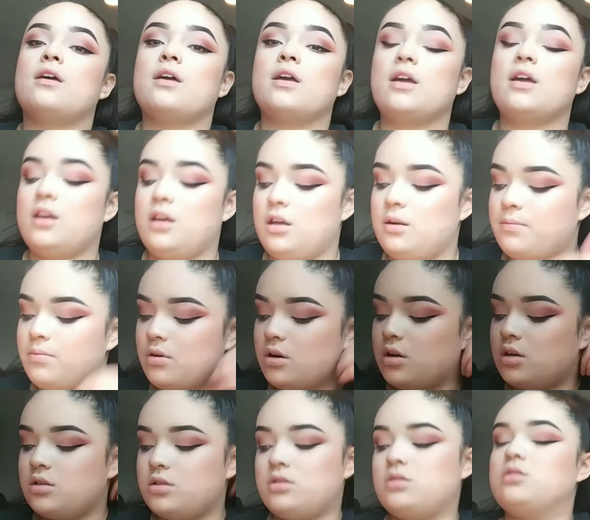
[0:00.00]
any
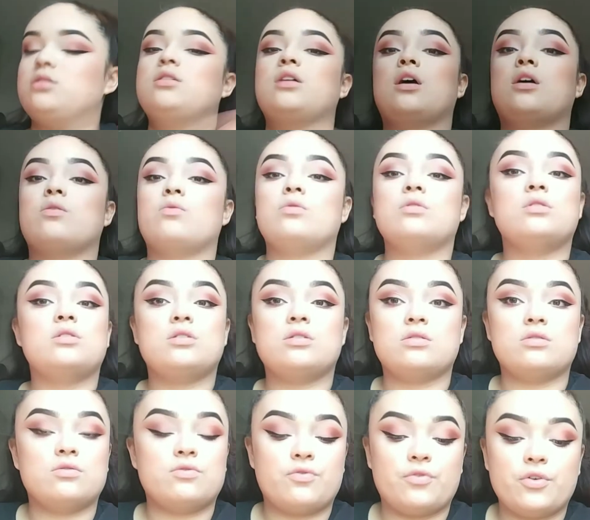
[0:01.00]
brush that will
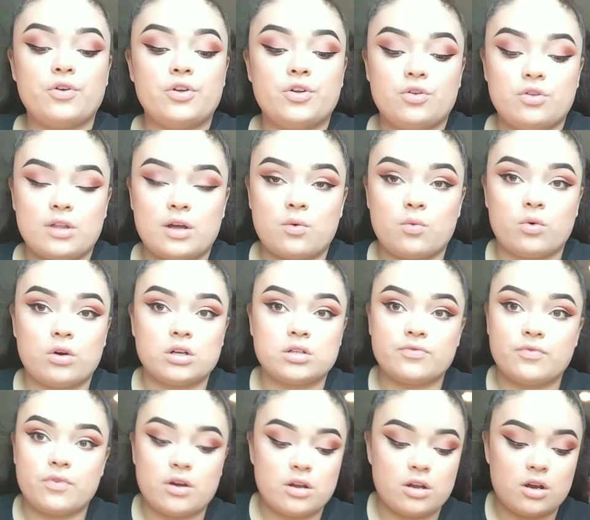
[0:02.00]
do for you, that works
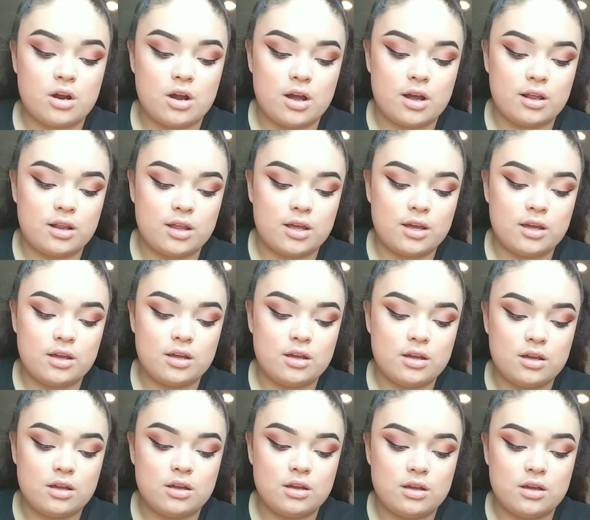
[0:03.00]
for your highlight.
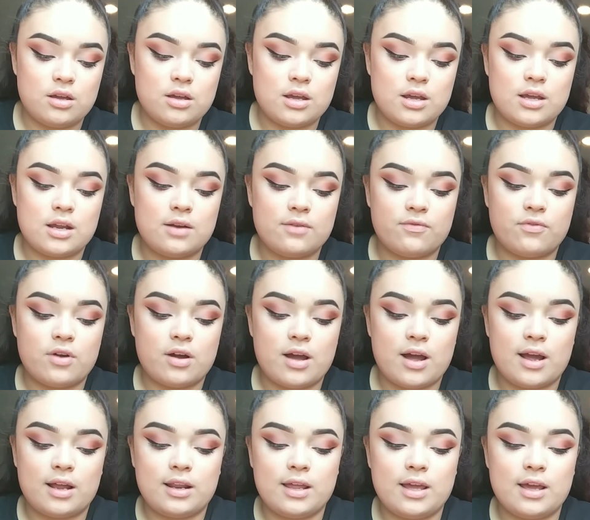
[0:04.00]
And for
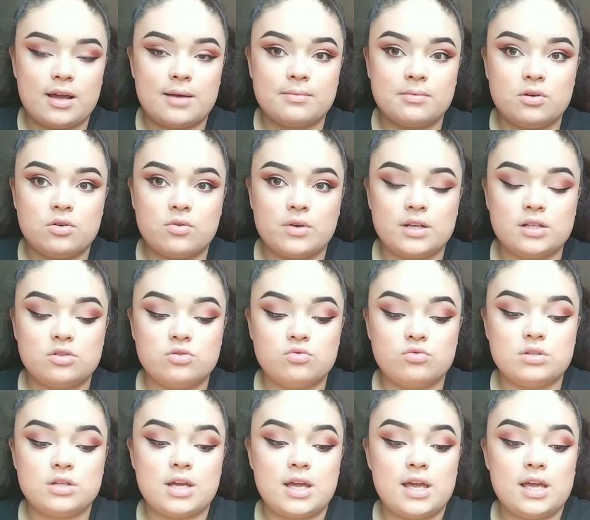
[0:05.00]
highlight, I'm going to
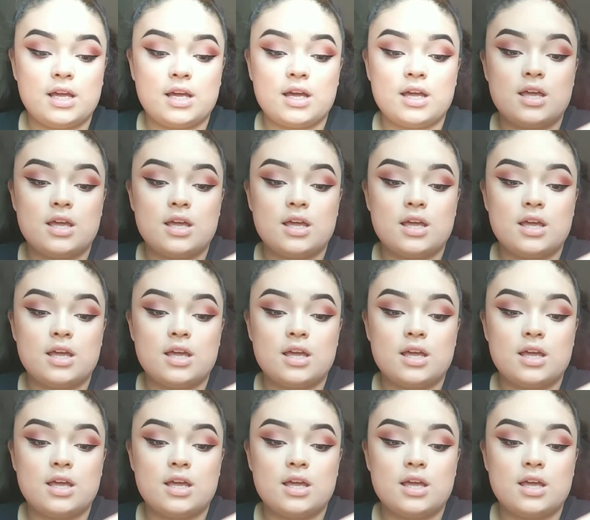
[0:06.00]
take